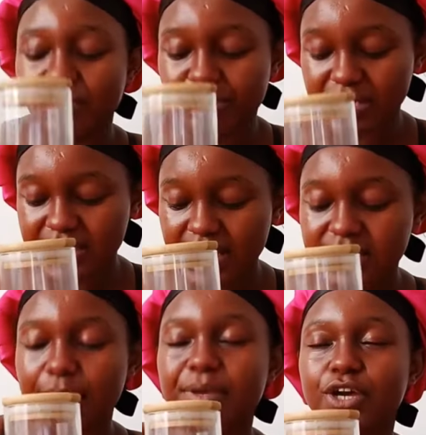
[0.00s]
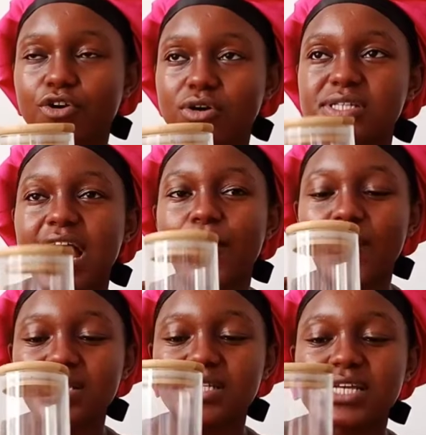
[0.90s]
three pieces because I
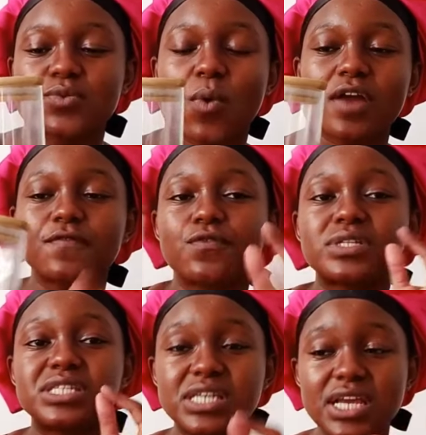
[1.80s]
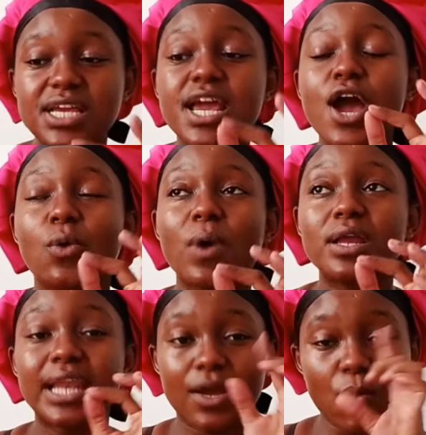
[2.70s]
wanted one for tea,
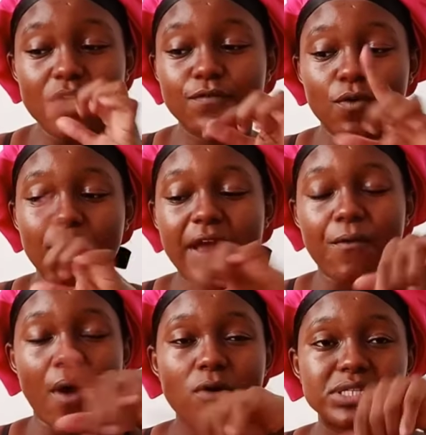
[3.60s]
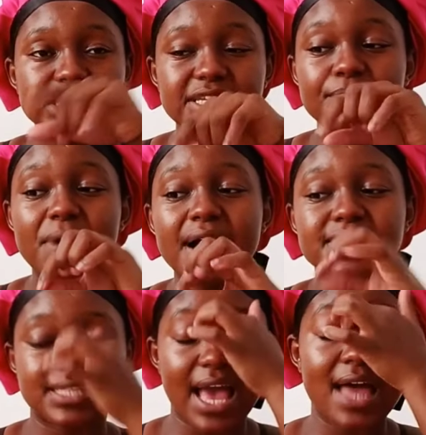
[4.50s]
like one for my round tea
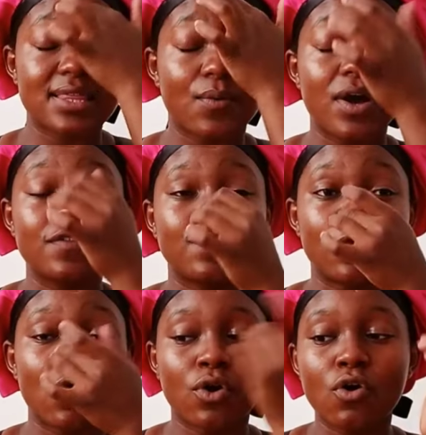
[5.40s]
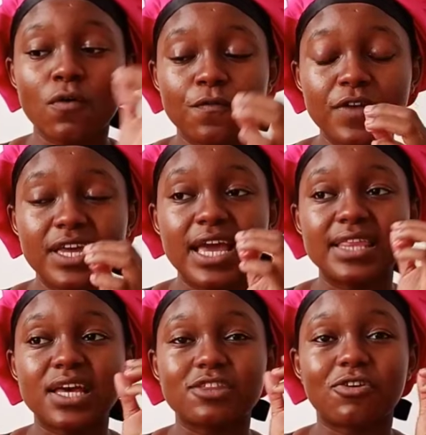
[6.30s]
bags, the other one for coffee,
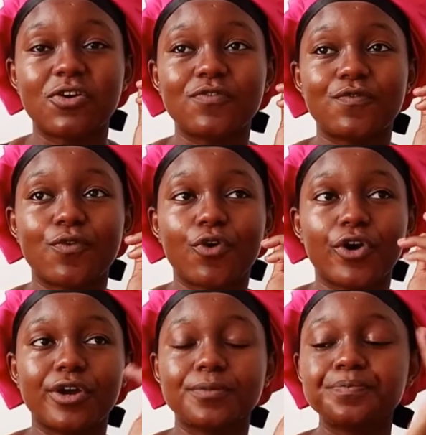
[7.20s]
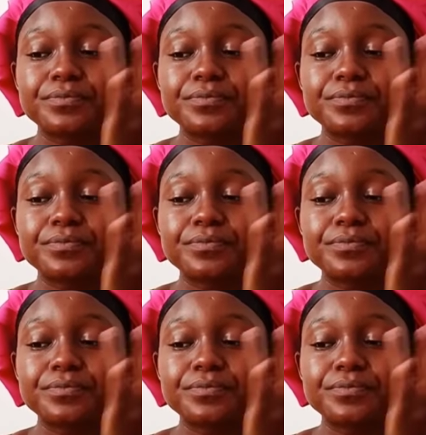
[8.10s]
and the other one for,